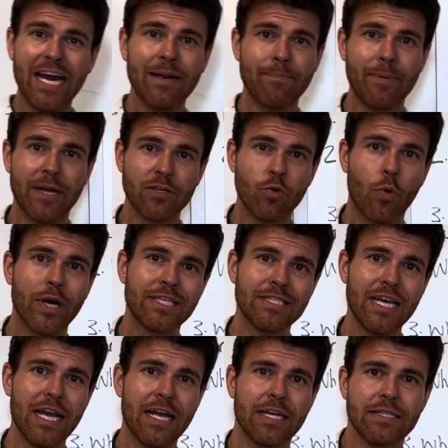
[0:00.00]
it by 20
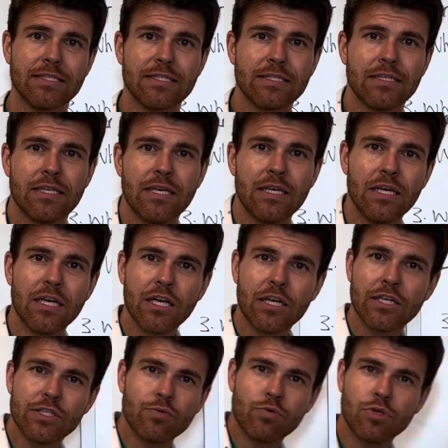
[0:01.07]
seconds
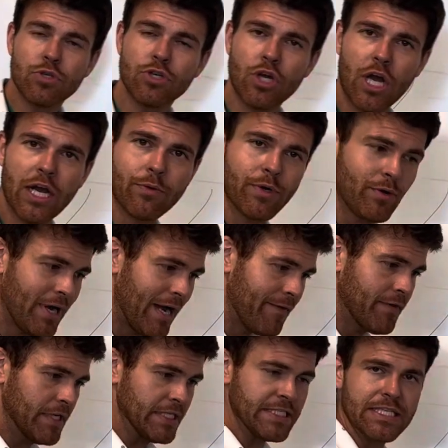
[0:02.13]
because we don't
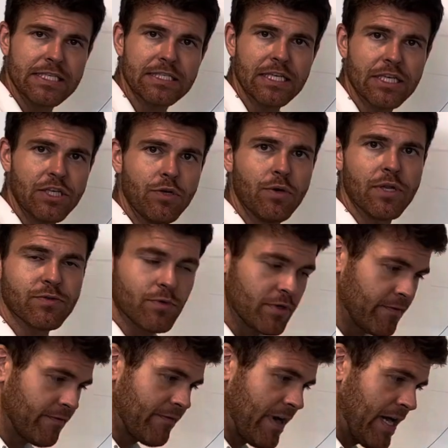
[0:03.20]
have consistent units. We're
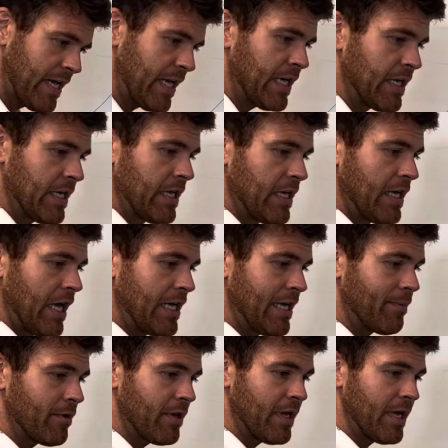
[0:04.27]
dividing a
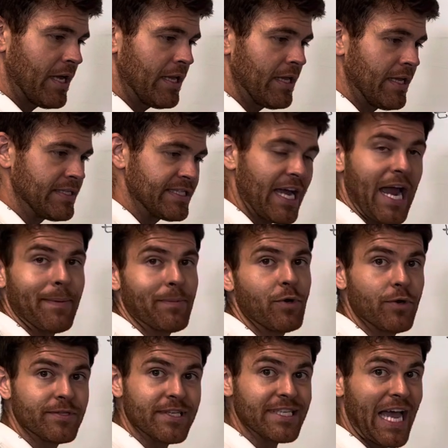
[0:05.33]
number that its time
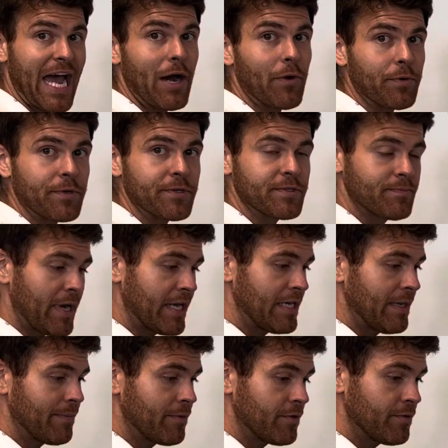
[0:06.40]
units is hours by a
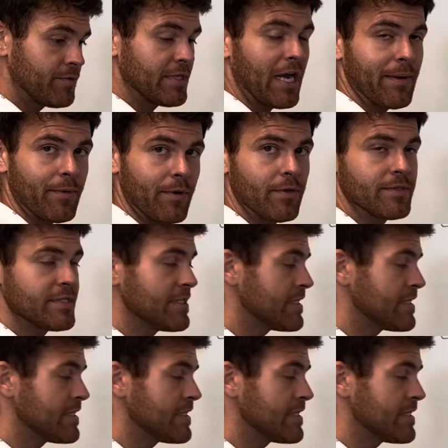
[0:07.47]
number whose time units is